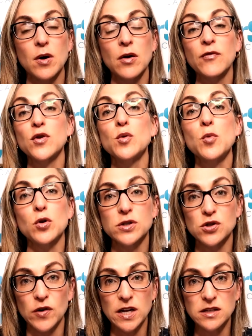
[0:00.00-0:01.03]
a few more
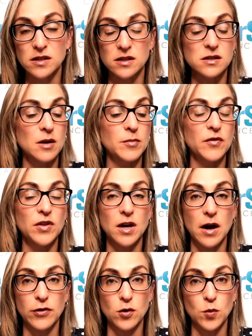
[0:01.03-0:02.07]
strains than some of the
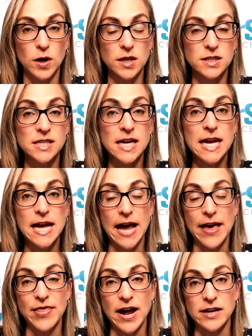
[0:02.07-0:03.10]
other ones,
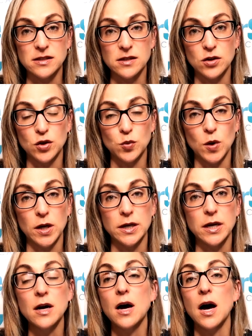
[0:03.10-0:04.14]
and that is a good
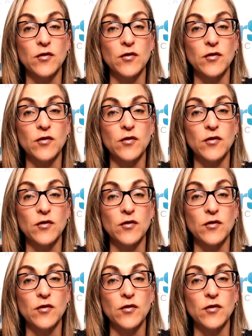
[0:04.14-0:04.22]
one.